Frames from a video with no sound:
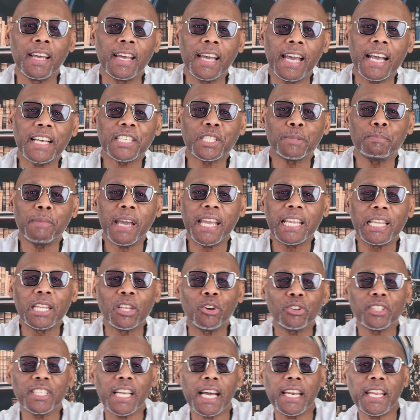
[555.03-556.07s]
Esme
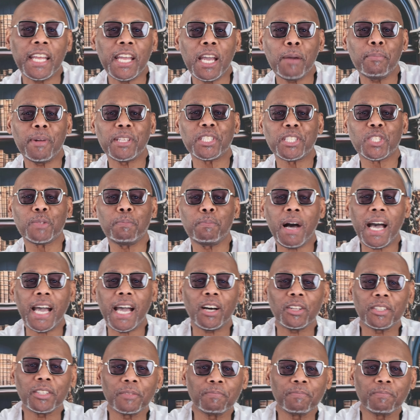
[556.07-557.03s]
looked at him and smiled.